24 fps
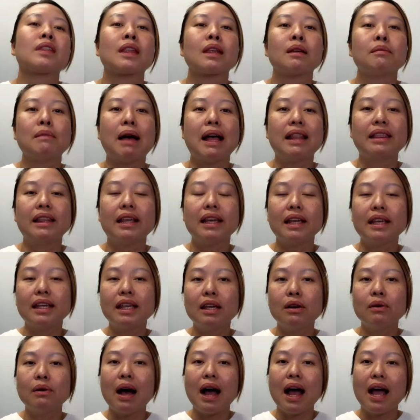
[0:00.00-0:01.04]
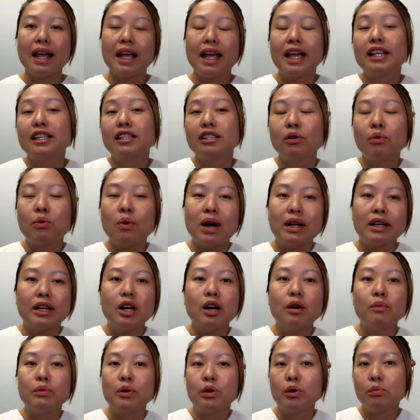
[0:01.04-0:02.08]
But the QI is the one to
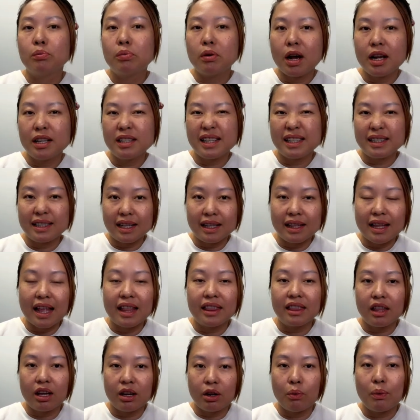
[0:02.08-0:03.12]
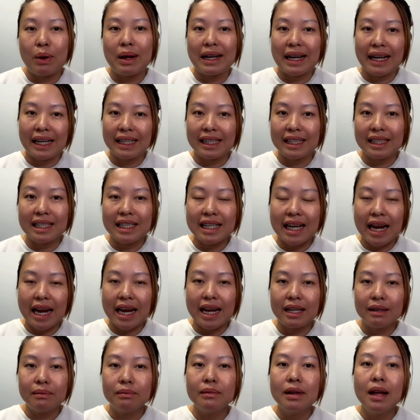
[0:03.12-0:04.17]
help you process the 1031
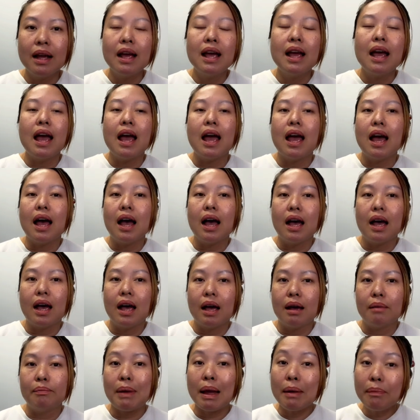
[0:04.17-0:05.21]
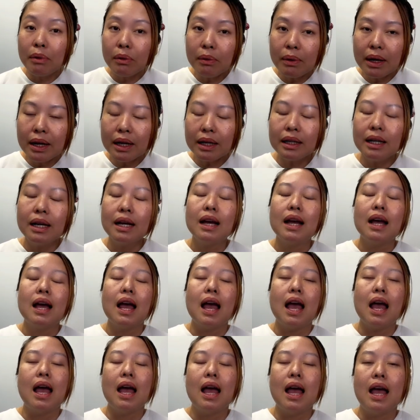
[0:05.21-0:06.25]
exchange paperwork
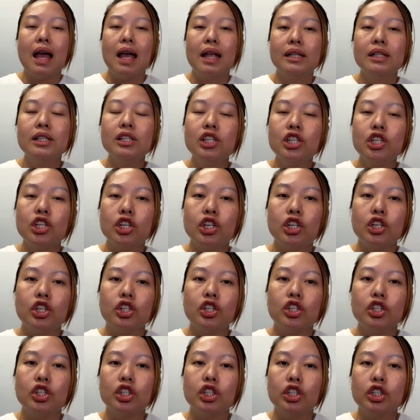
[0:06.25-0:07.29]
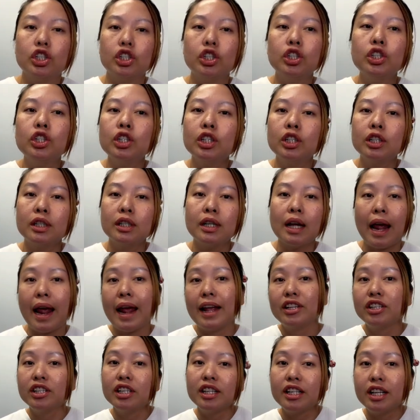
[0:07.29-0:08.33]
and to
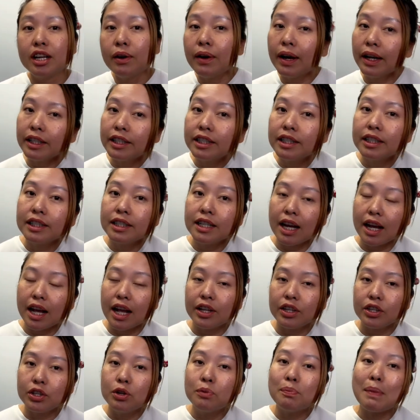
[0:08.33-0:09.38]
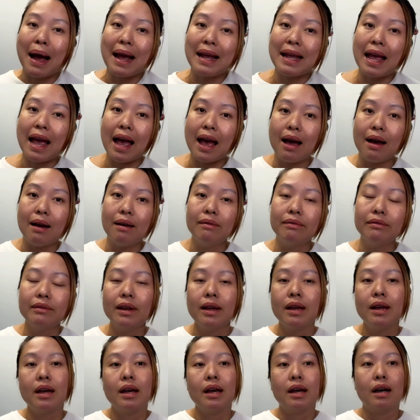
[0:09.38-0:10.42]
answer any question that you might have
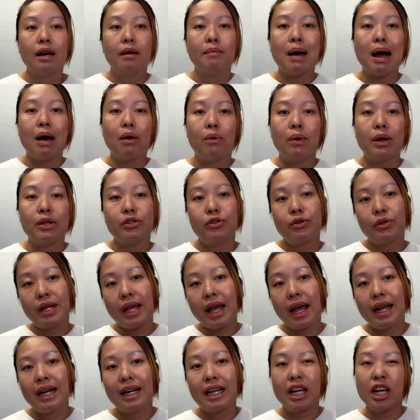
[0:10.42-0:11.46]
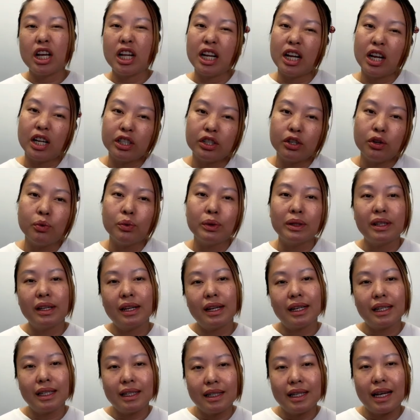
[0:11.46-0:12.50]
about what you can and cannot do with the
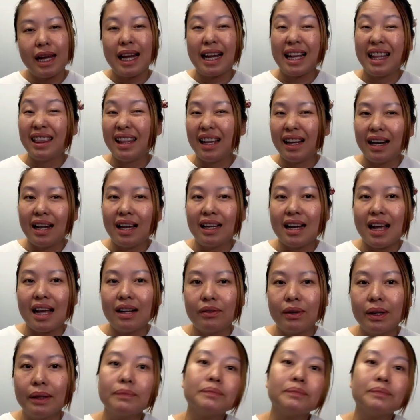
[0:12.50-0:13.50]
exchange and things like that, right?